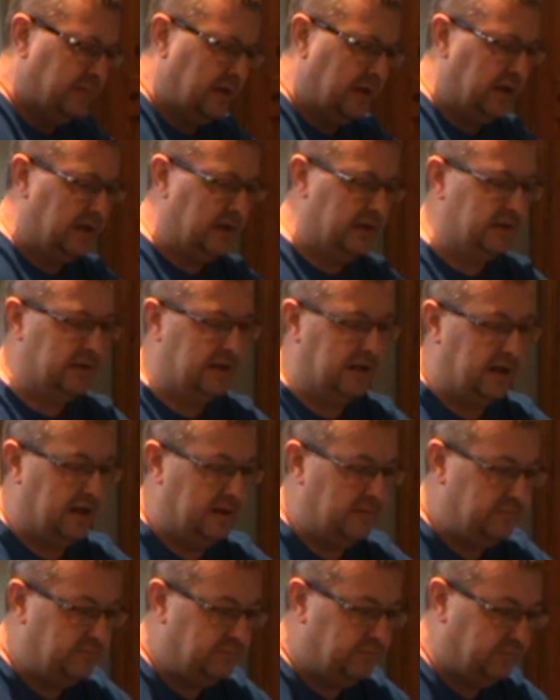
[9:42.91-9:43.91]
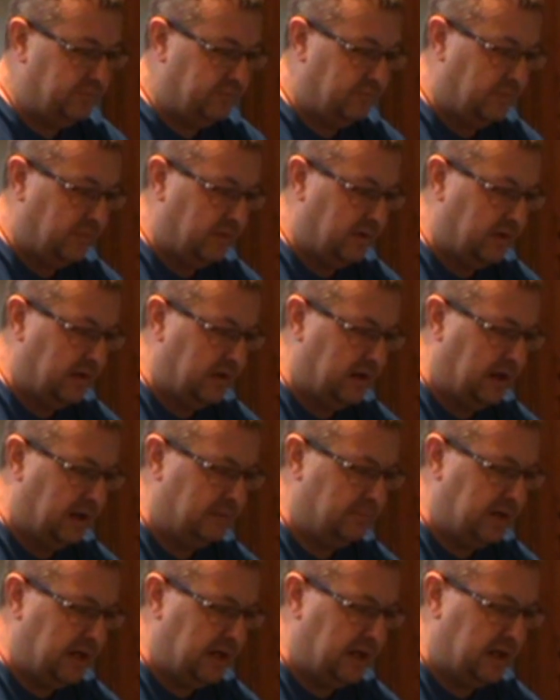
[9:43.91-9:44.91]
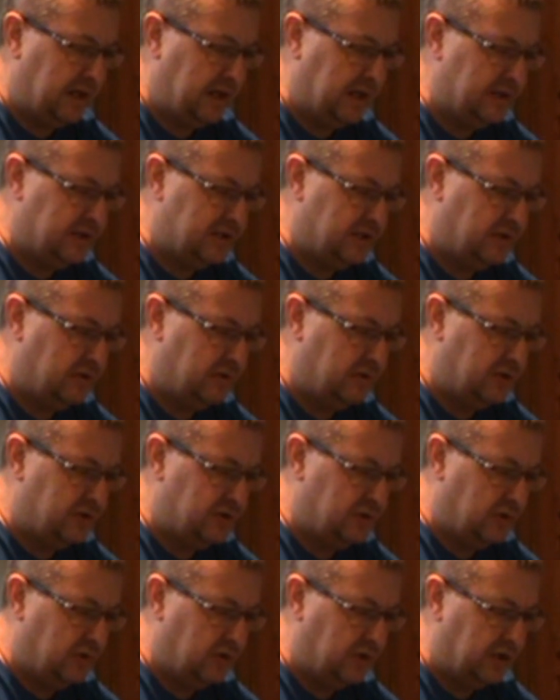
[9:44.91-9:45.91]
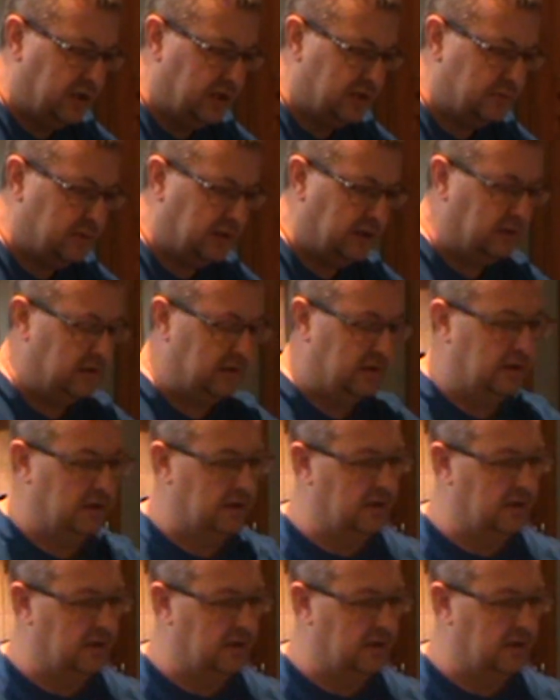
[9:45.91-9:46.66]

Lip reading: and the inking to do the talking as well.